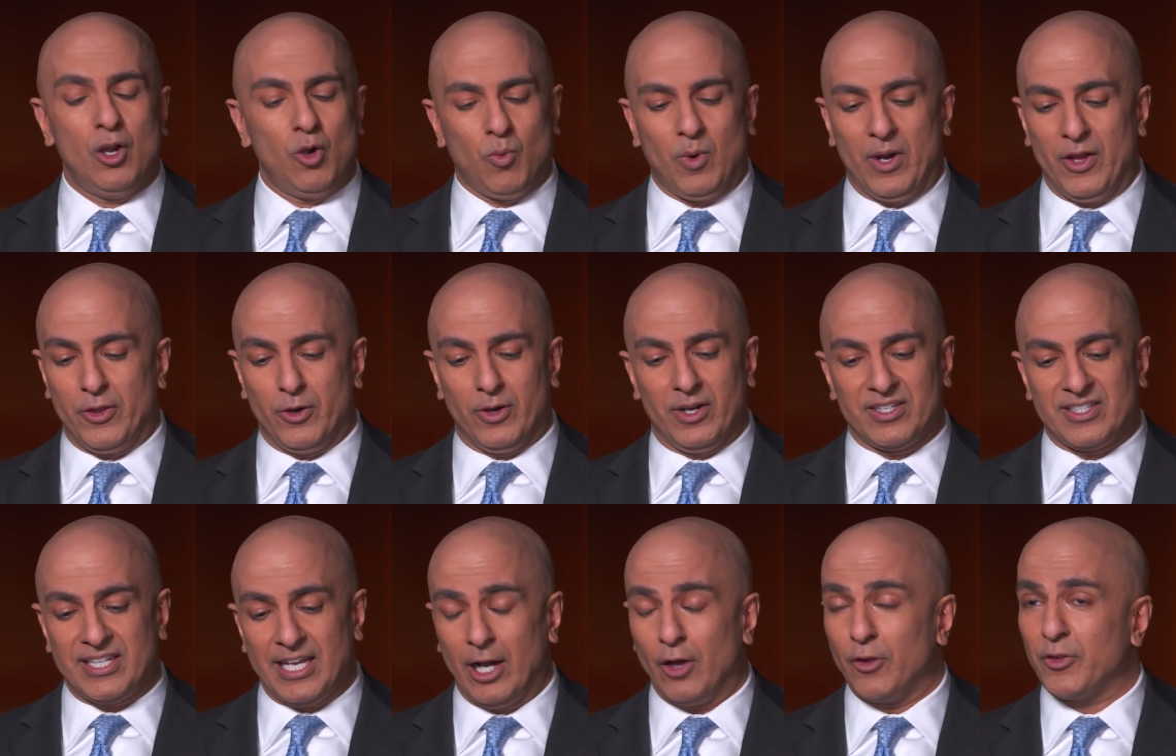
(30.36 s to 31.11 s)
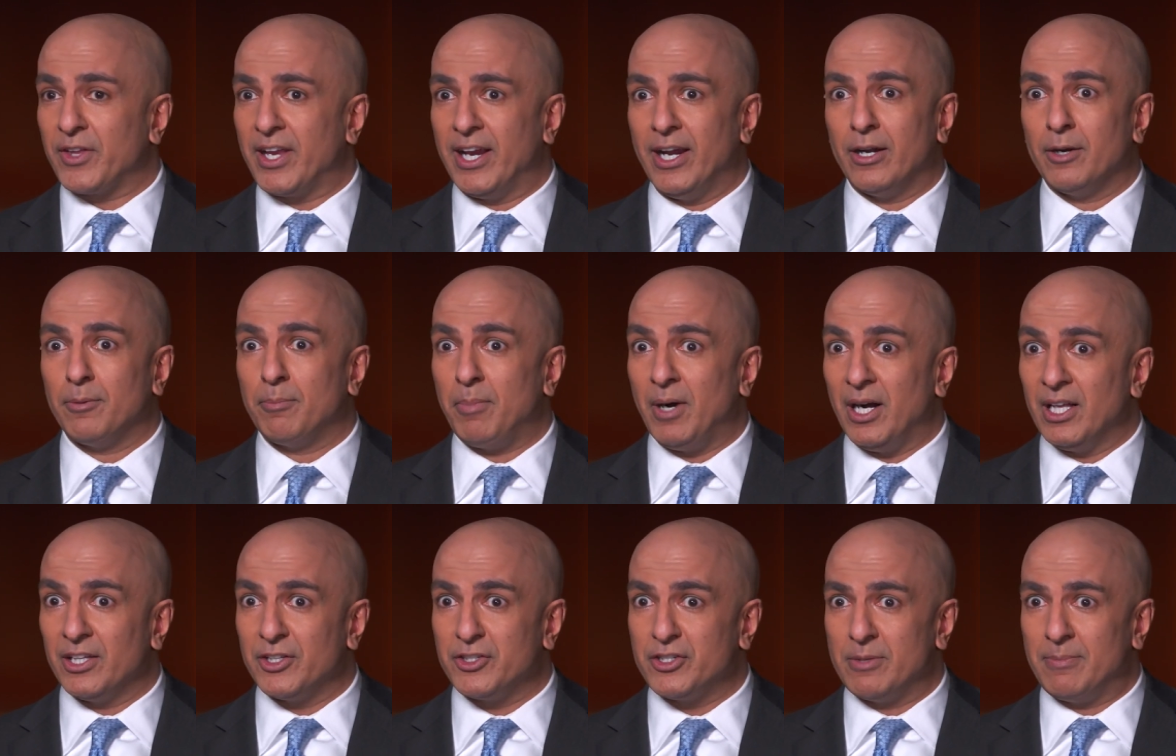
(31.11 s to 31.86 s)
whether it's healthcare
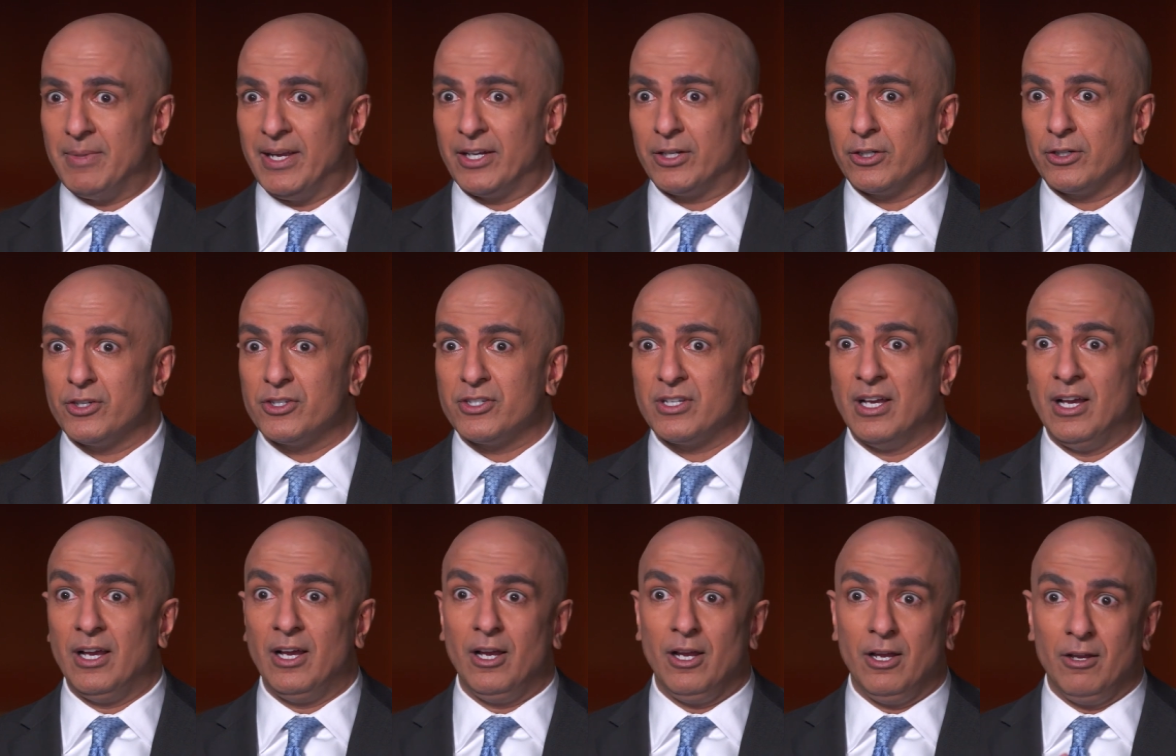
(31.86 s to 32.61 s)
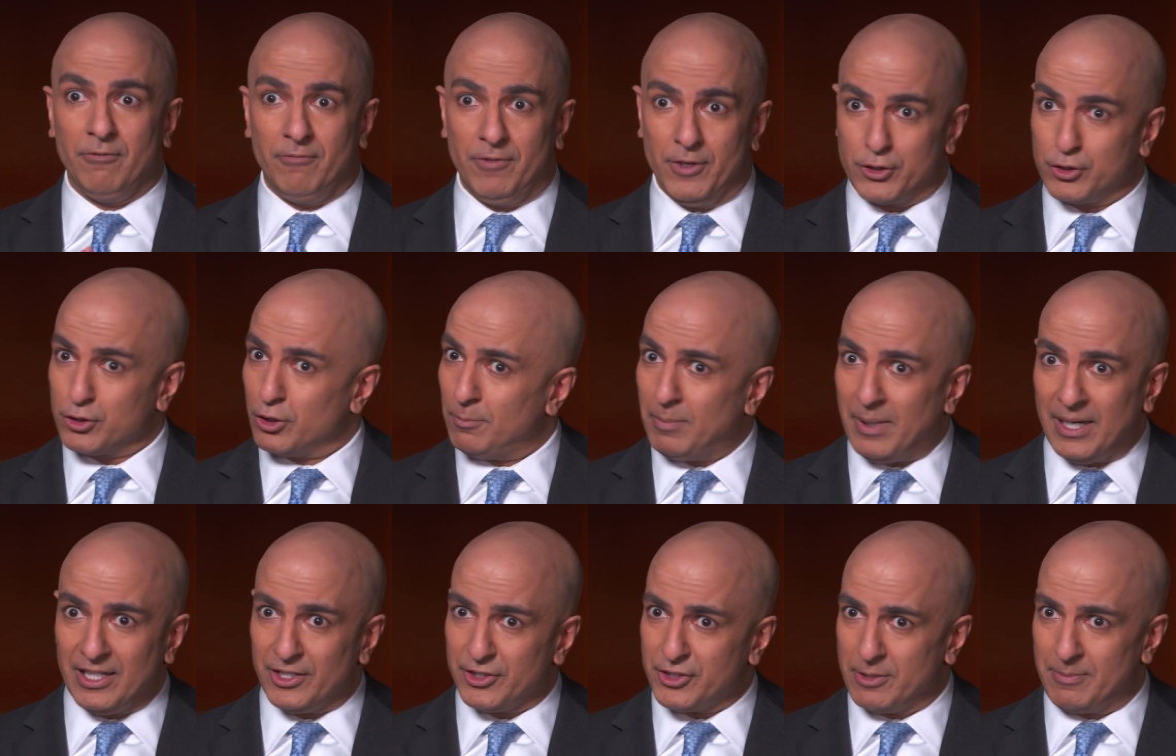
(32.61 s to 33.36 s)
policymakers, fiscal
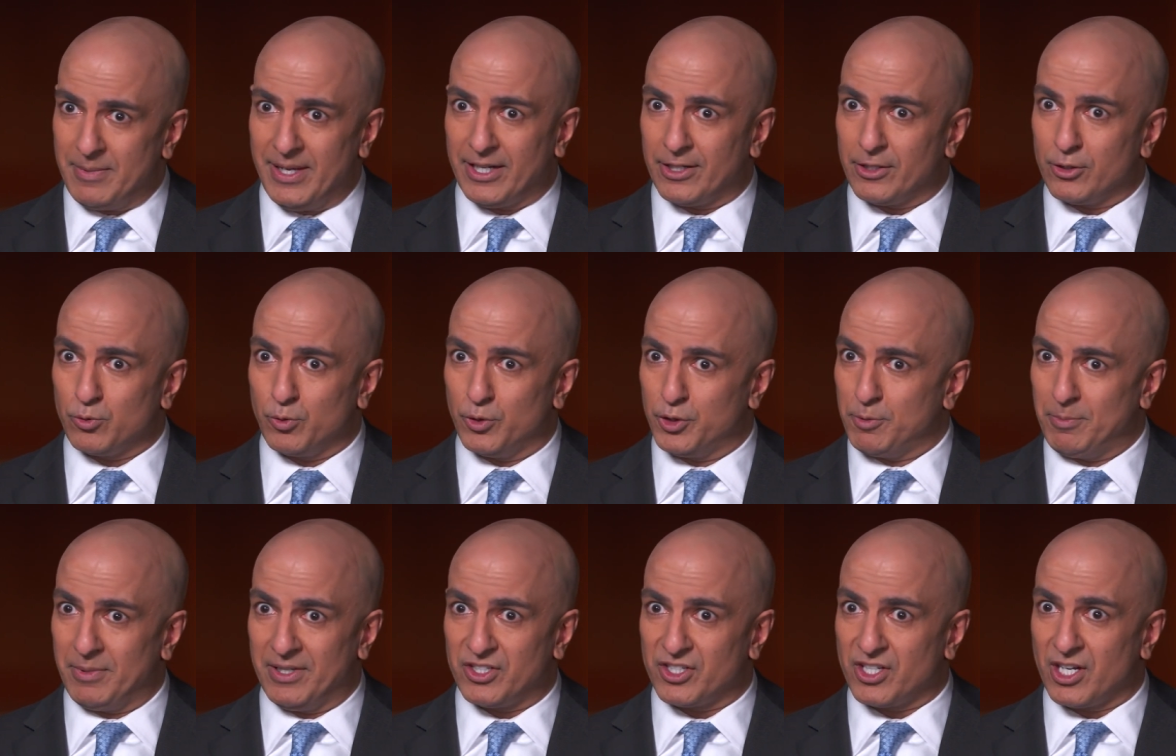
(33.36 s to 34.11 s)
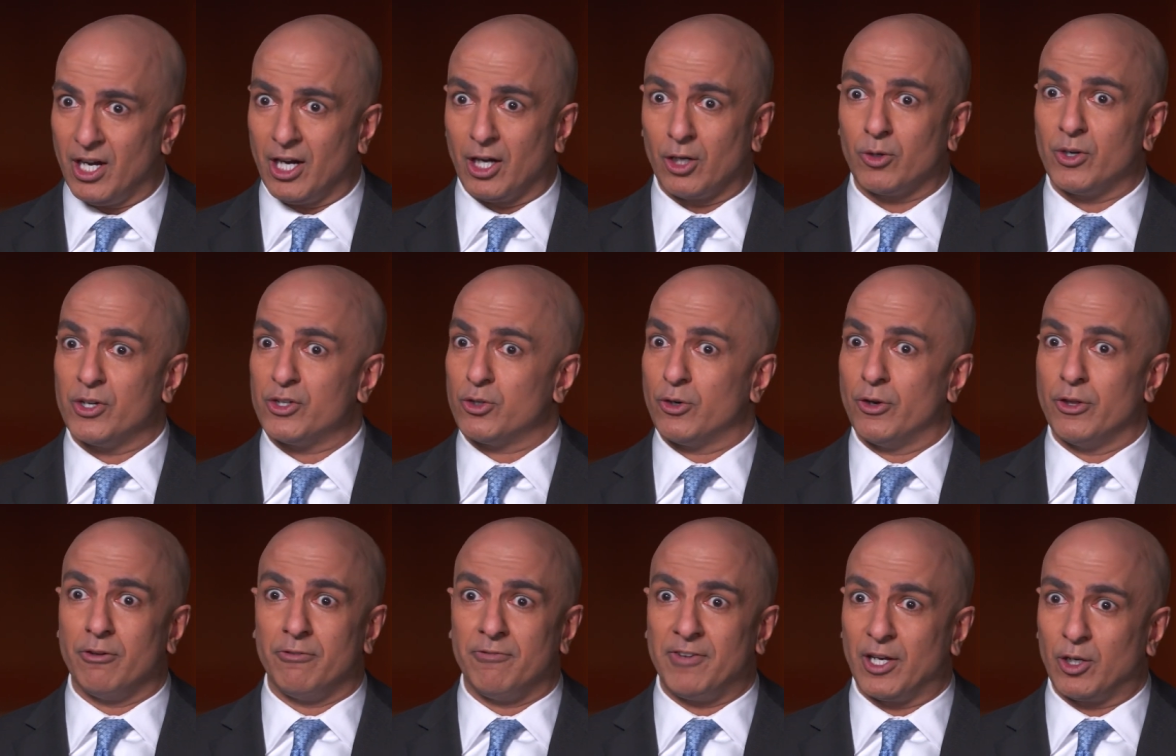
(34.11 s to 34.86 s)
policymakers, which means Congress,
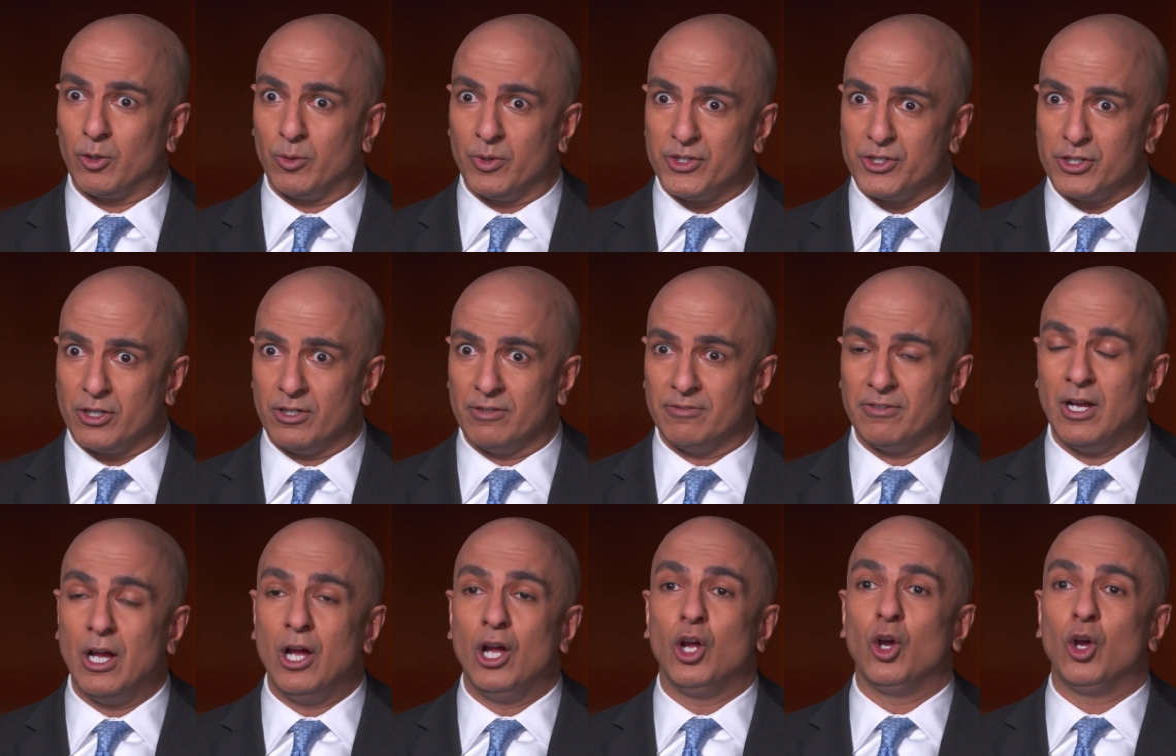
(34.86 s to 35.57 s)
or the Federal Reserve,